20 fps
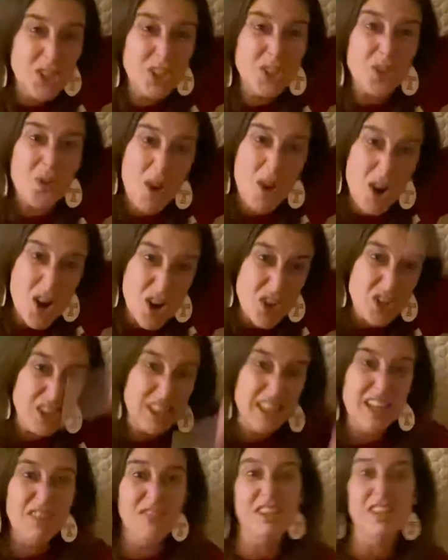Squirrels
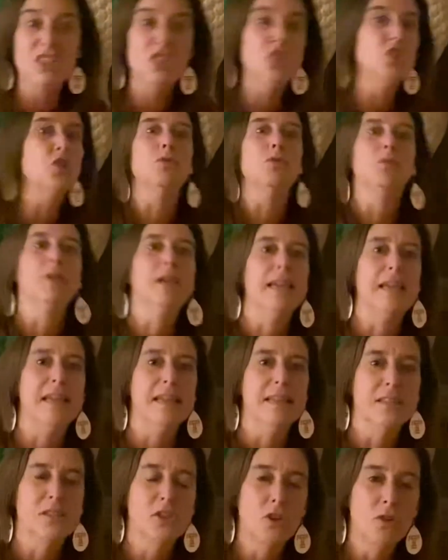live in
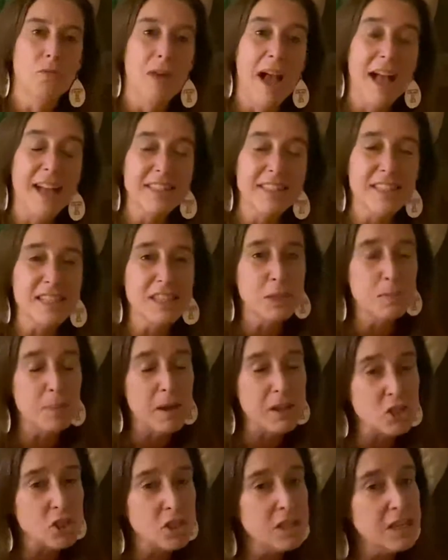trees, correct?
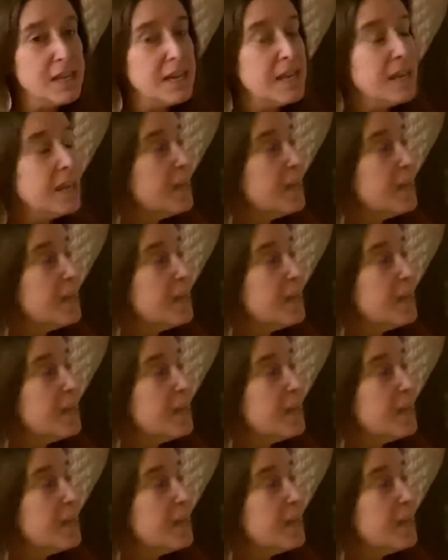Especially